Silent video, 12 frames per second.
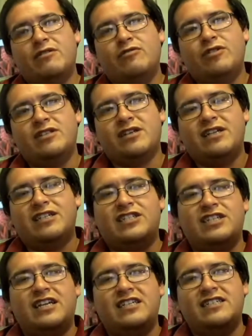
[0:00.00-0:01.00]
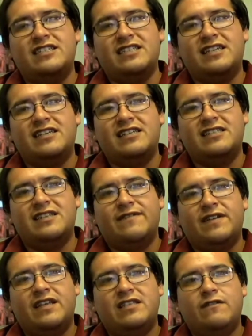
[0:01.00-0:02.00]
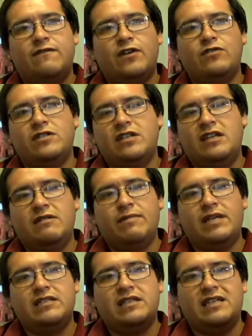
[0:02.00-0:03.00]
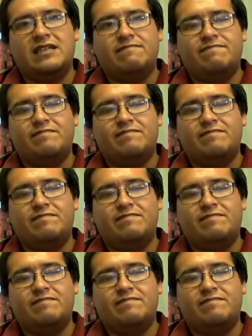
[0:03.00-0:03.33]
coins on exchanges because if it gets frozen basically